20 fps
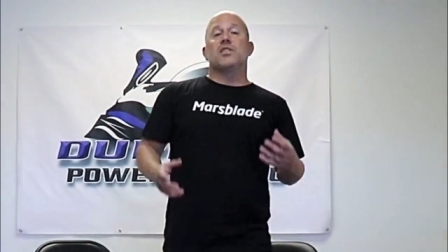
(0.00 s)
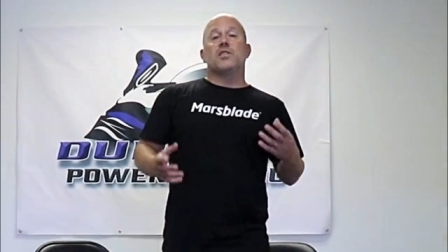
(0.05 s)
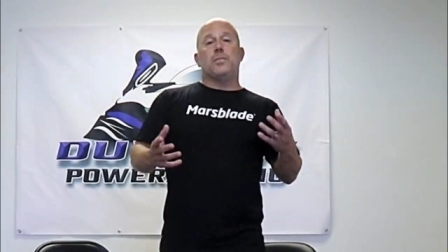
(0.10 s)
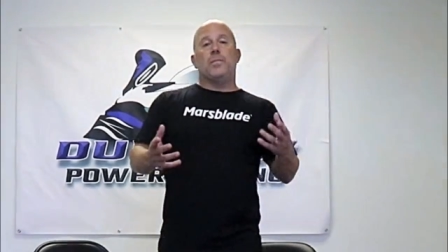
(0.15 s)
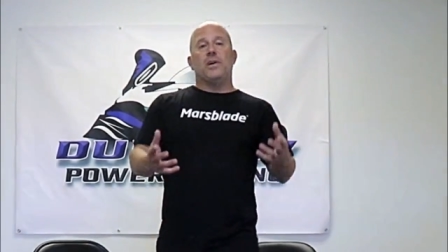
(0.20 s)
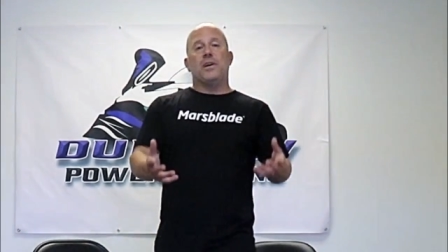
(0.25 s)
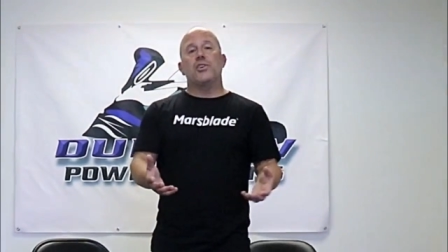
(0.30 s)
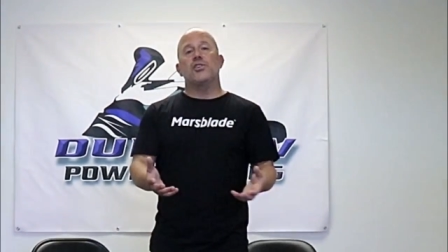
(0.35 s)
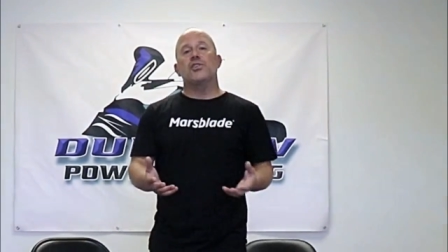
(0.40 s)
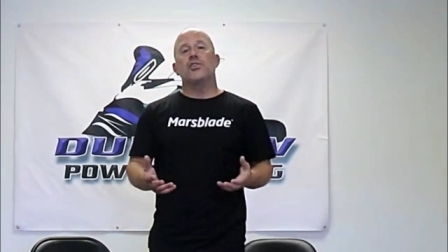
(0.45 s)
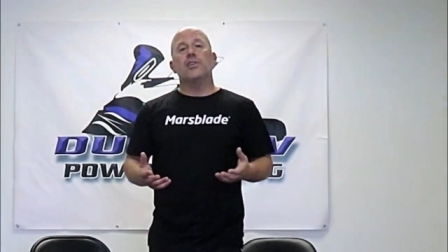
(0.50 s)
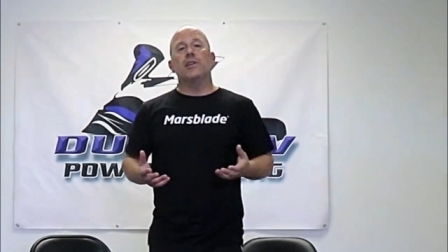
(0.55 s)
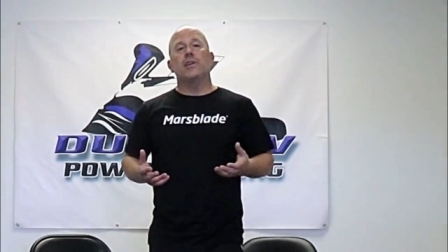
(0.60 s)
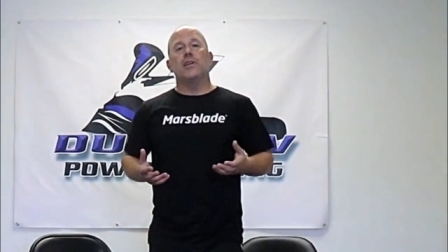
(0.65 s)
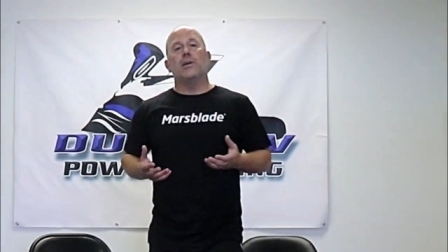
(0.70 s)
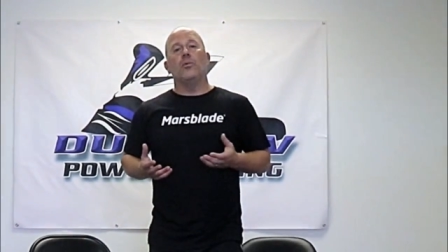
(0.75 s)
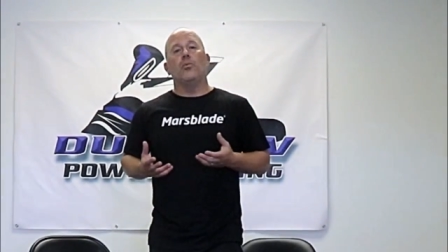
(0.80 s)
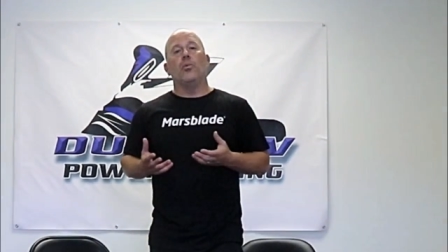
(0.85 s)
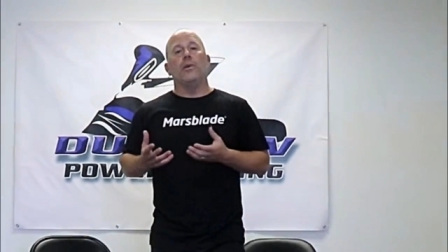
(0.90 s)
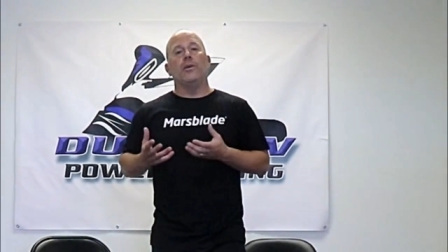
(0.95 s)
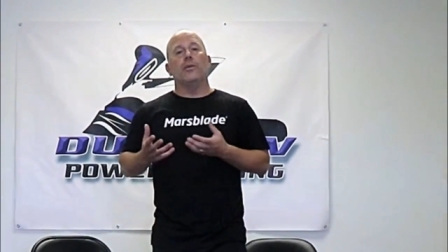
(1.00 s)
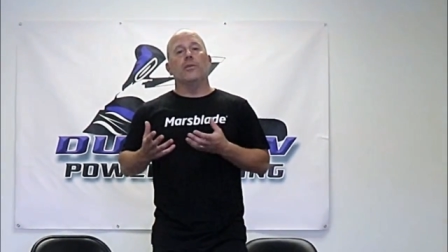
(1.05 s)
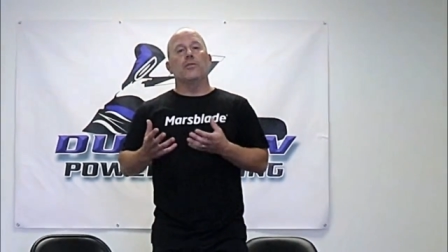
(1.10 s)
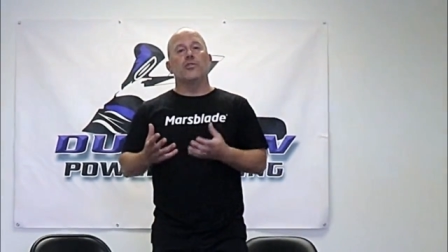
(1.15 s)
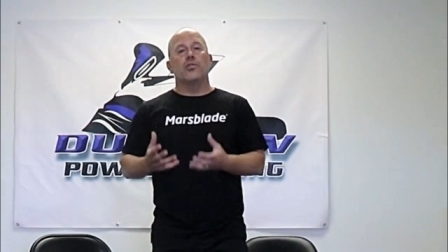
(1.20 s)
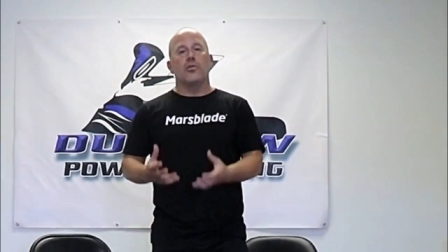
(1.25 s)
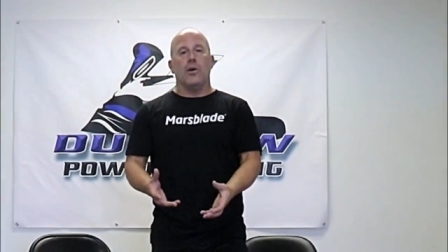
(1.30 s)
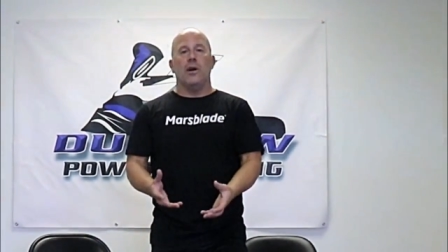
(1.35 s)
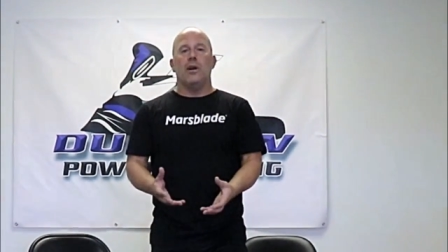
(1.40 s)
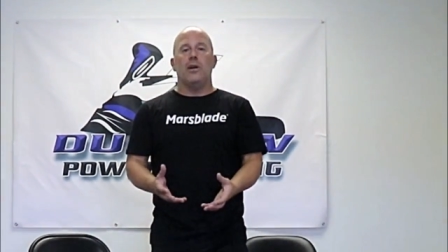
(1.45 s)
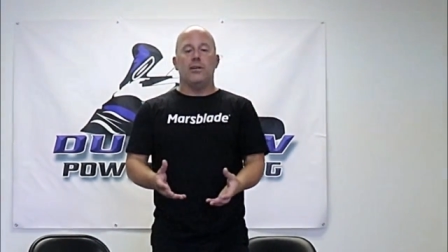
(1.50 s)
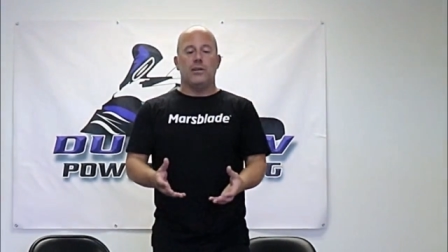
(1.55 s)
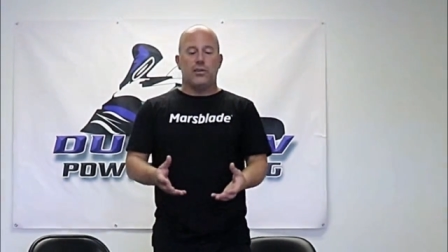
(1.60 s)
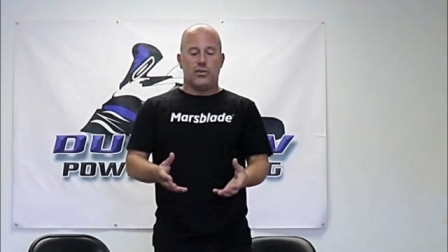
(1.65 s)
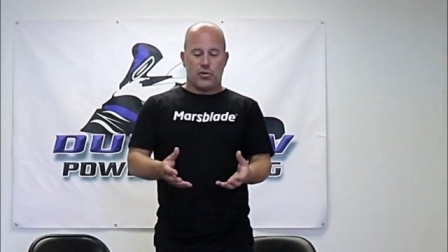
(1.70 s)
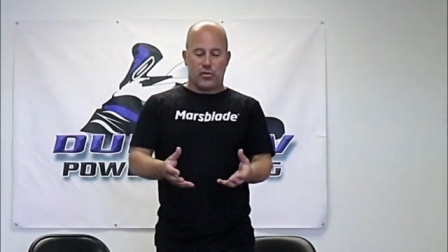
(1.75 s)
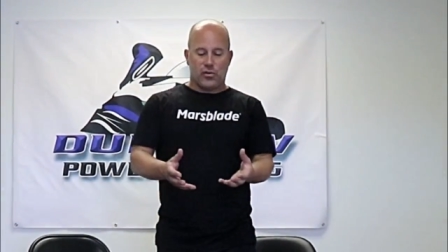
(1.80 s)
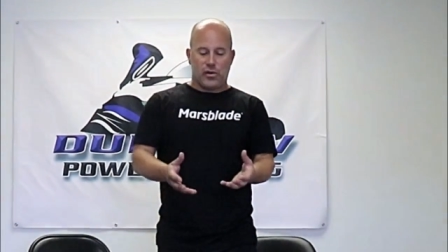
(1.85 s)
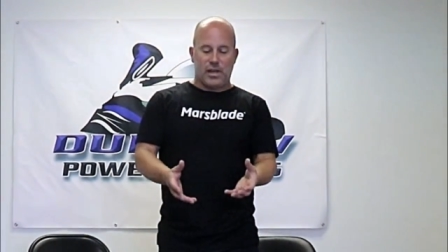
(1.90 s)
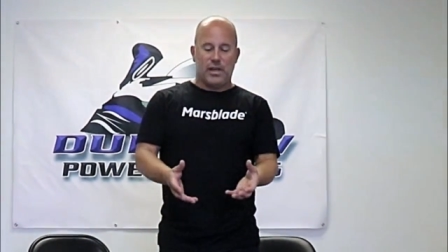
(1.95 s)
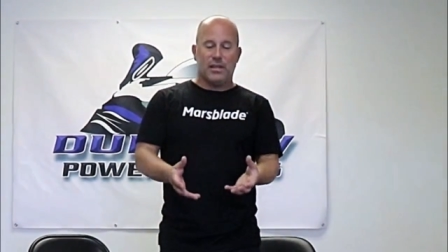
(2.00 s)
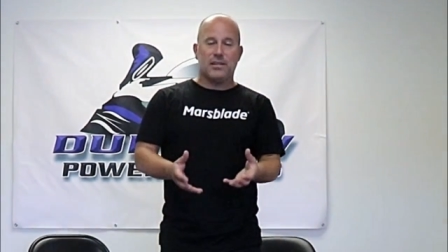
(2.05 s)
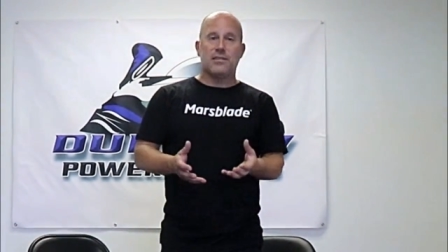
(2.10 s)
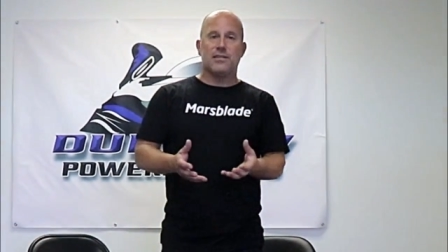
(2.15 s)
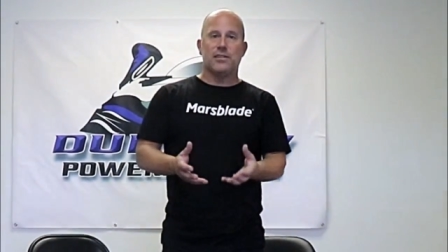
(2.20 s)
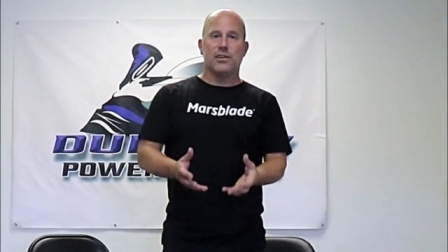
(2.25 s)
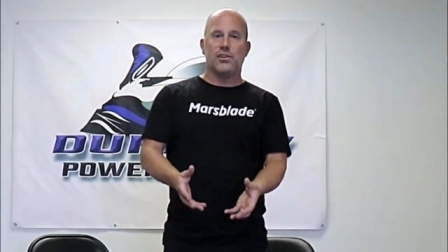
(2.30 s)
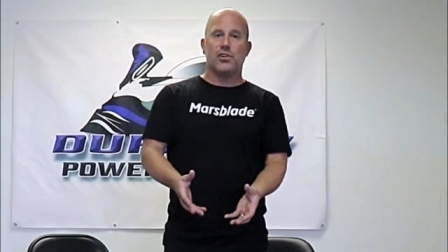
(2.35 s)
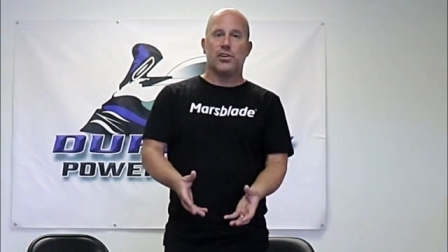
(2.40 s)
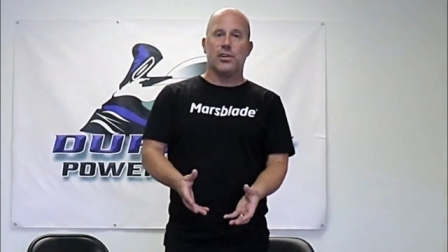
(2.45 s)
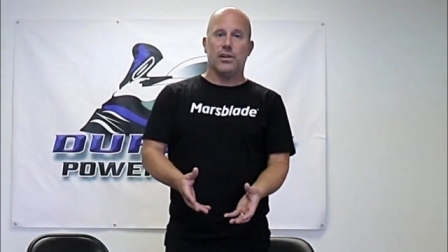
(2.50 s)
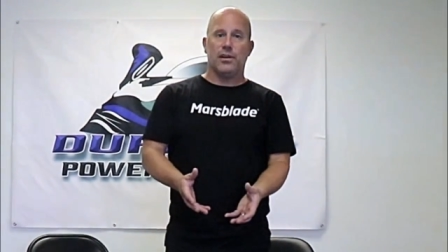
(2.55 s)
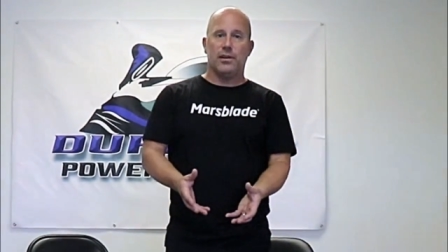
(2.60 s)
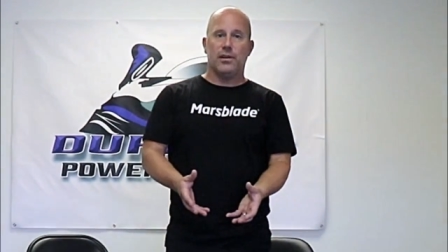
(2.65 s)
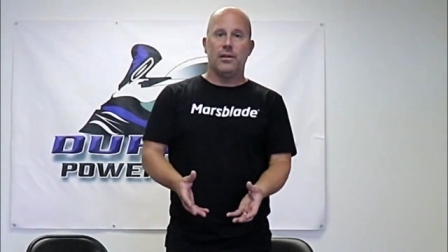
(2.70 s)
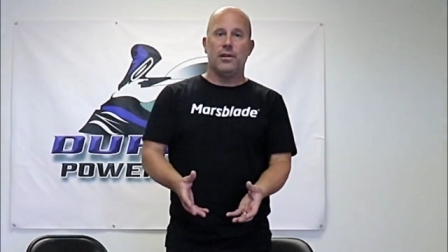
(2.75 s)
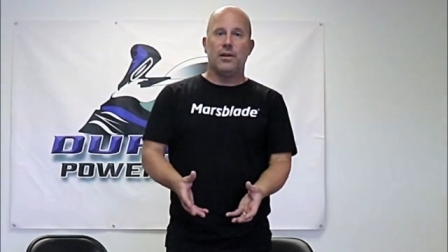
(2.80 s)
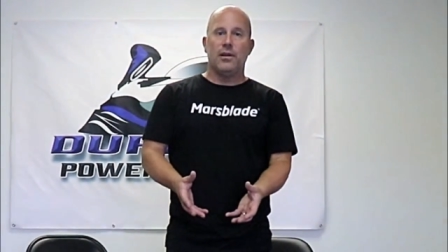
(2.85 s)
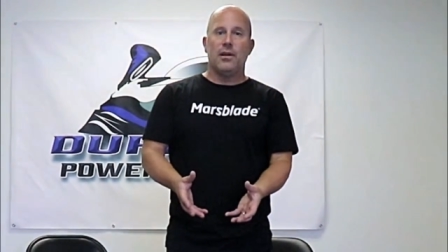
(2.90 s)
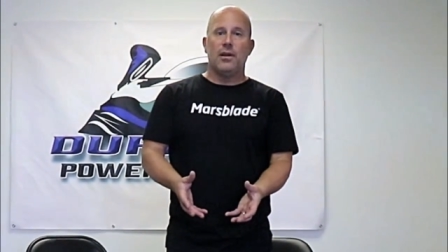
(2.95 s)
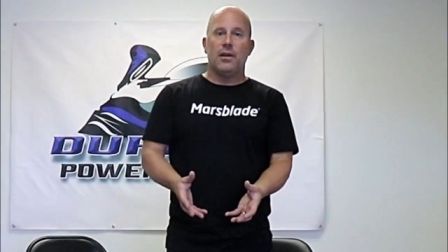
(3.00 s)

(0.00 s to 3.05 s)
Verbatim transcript: especially when you're trying to transition